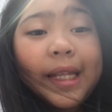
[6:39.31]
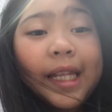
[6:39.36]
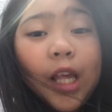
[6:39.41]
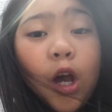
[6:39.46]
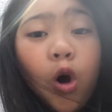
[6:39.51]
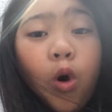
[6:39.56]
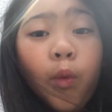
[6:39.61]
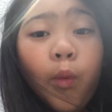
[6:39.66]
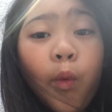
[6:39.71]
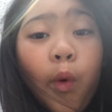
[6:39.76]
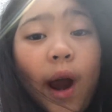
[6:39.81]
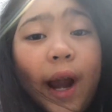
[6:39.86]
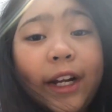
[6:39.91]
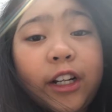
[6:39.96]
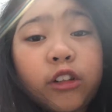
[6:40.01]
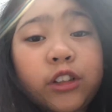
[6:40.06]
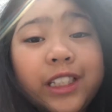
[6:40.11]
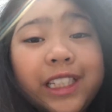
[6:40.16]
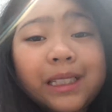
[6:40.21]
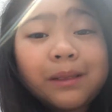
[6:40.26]
So I
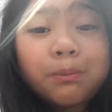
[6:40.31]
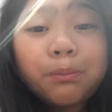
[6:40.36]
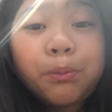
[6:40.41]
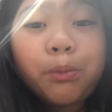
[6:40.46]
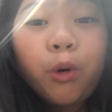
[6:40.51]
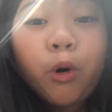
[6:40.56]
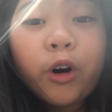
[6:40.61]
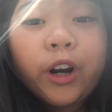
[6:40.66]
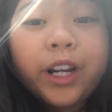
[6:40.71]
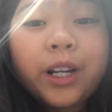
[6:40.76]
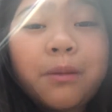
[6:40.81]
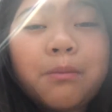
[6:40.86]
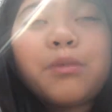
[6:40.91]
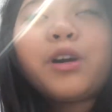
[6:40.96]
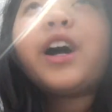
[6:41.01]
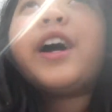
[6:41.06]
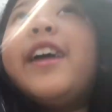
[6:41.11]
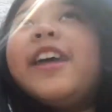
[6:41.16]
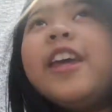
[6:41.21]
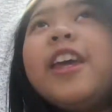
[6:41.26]
know this is boring, but